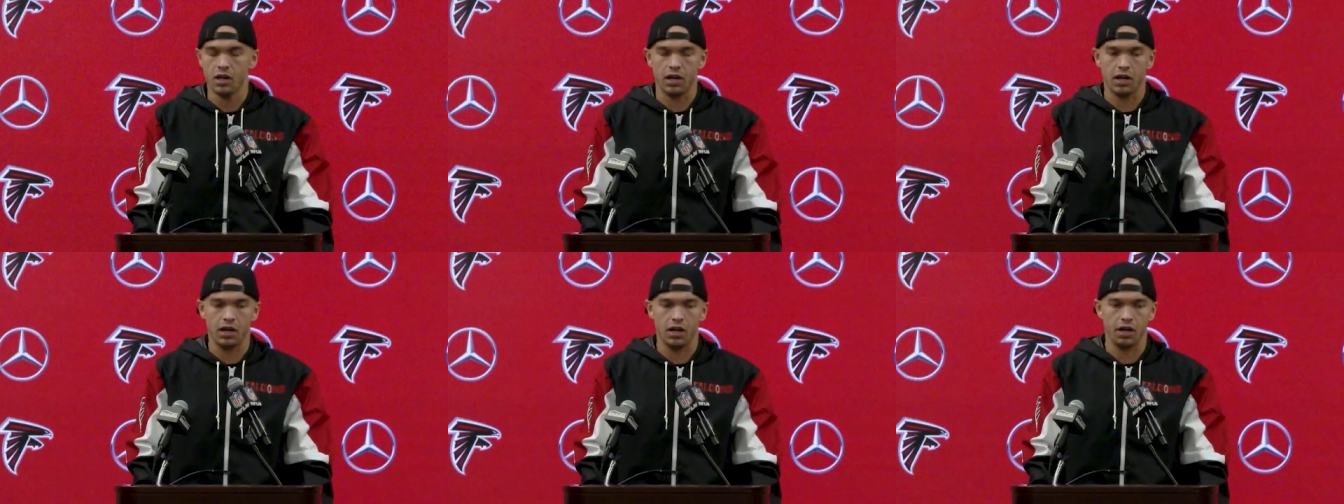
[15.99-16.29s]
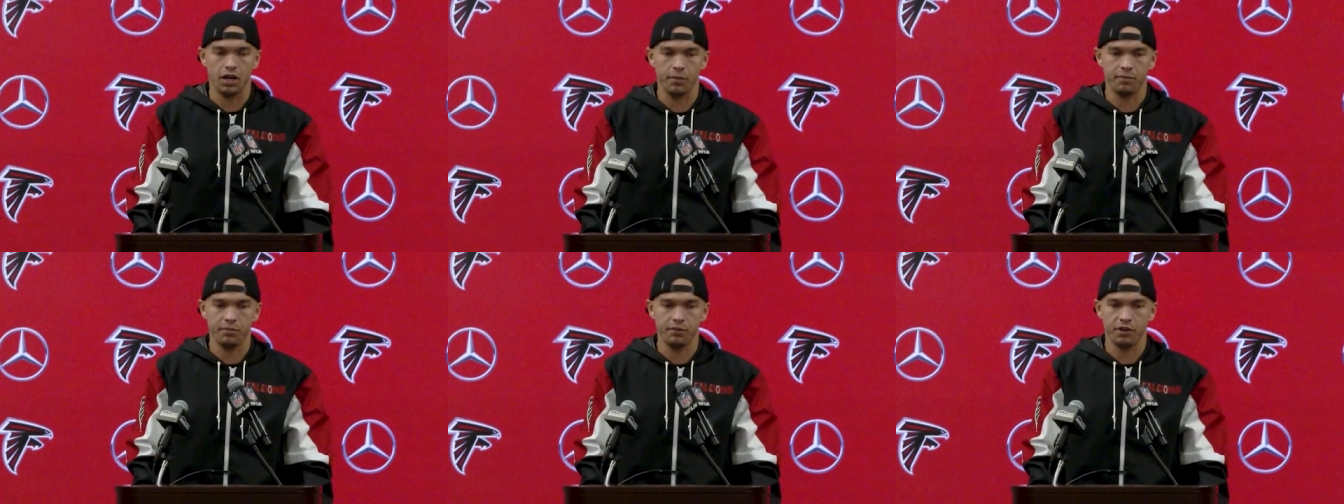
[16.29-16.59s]

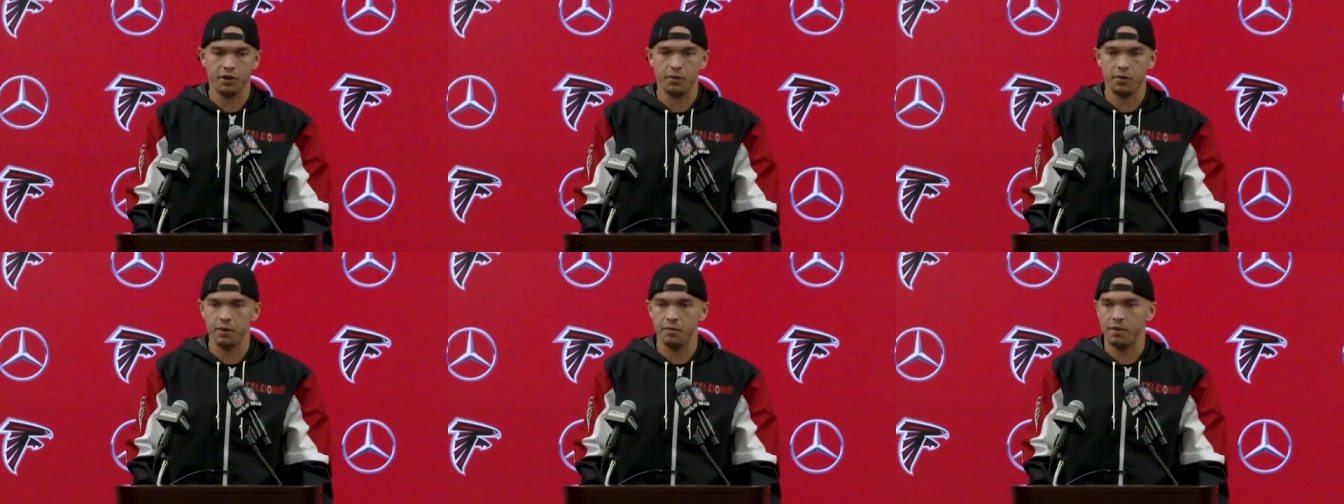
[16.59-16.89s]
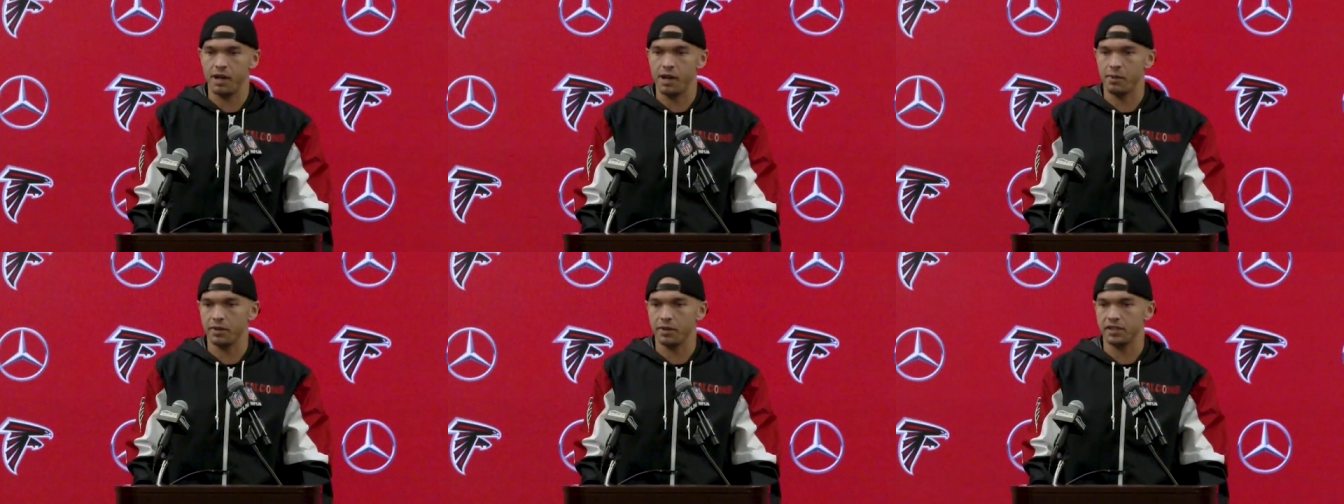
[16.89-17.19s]
you know, we'd
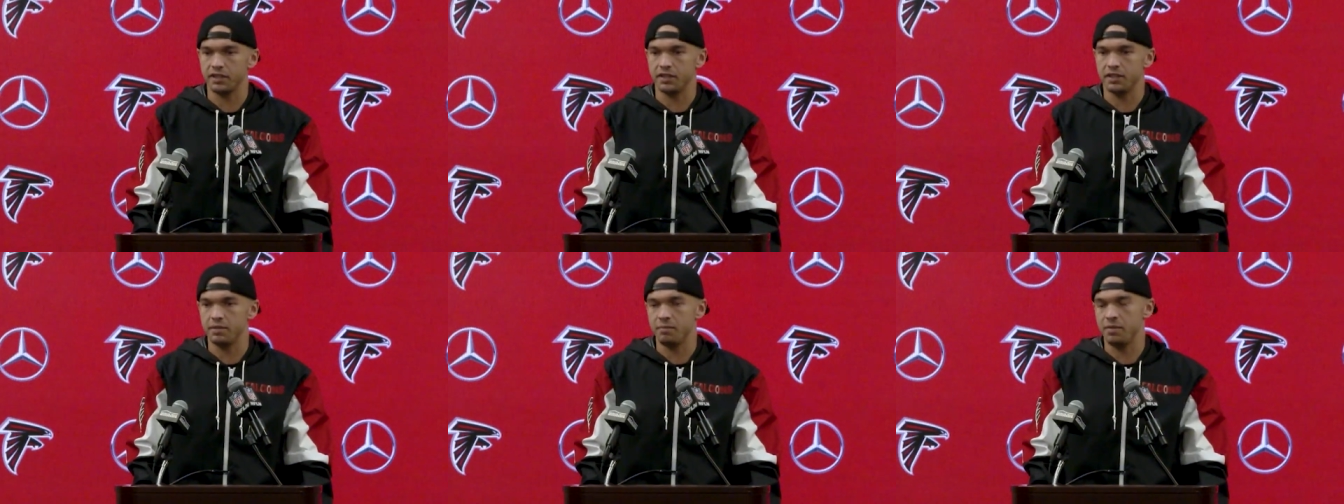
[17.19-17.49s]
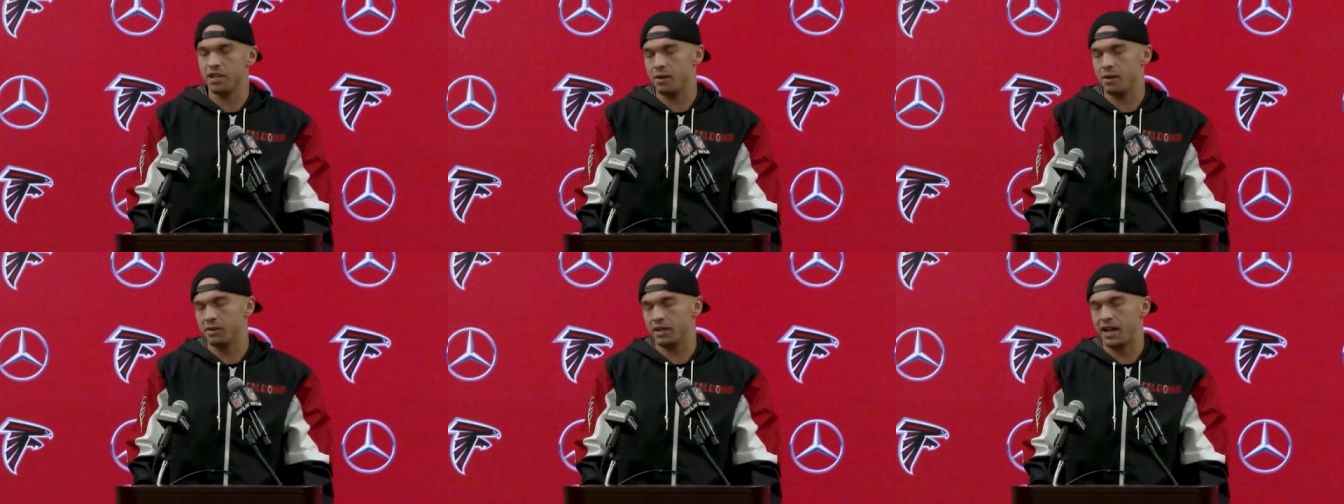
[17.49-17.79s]
be able
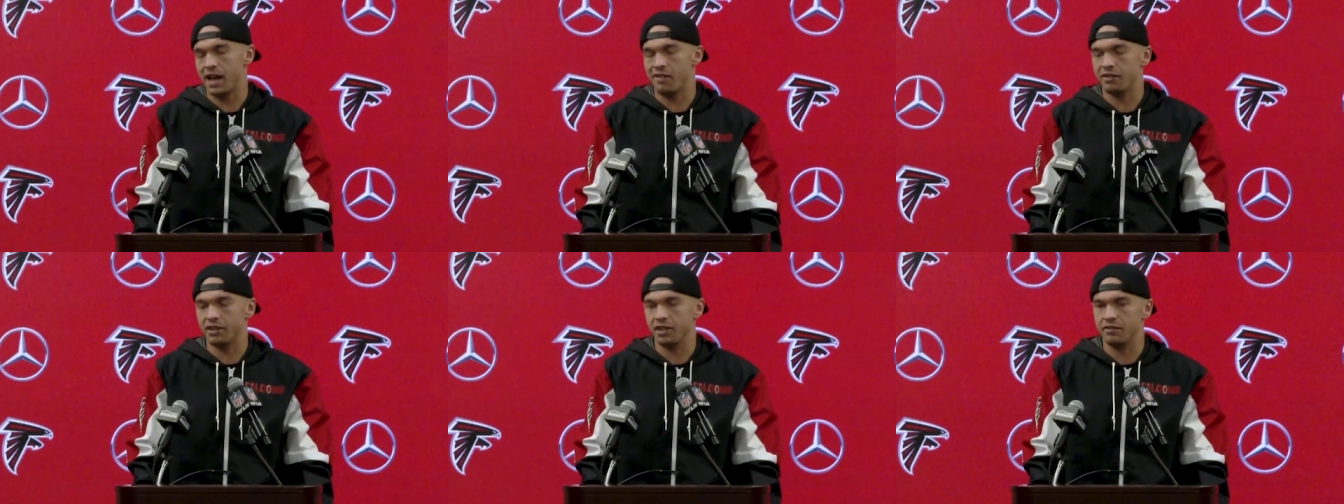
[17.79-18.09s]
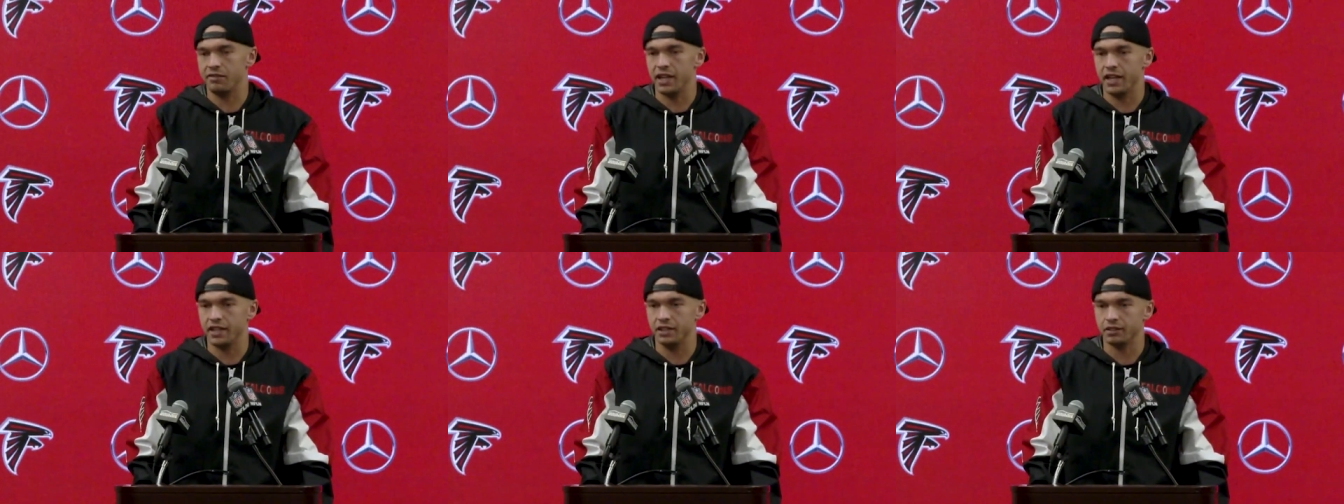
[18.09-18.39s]
to have an
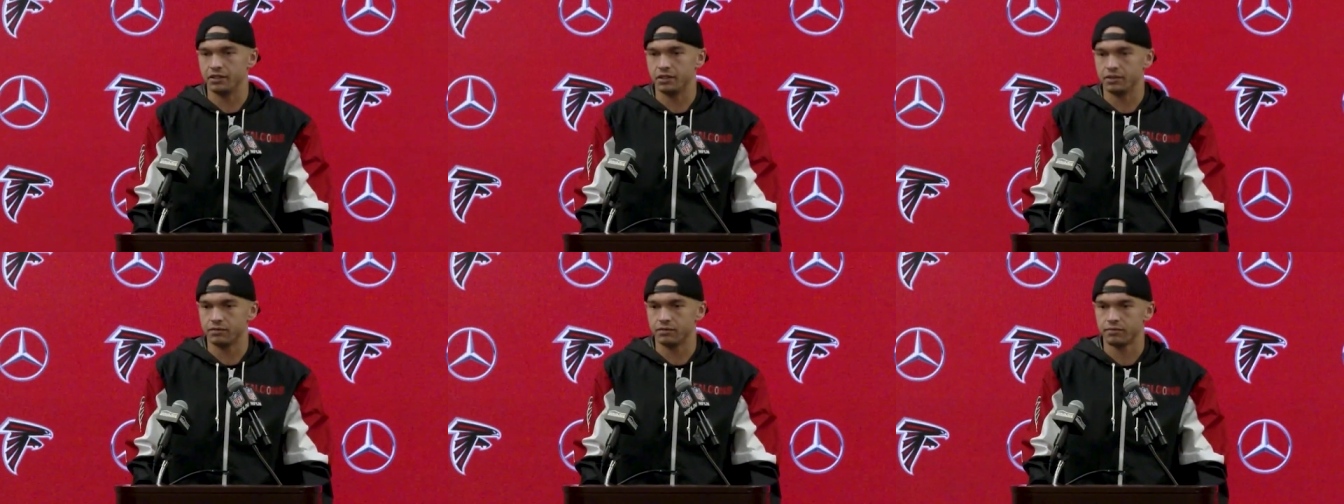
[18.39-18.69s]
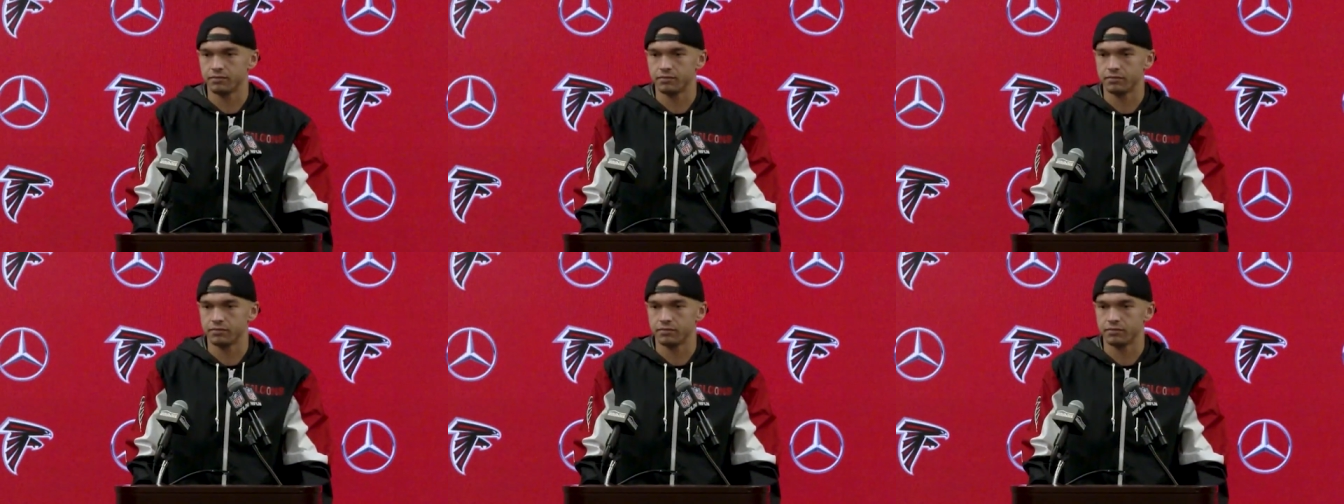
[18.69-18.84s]
advantage.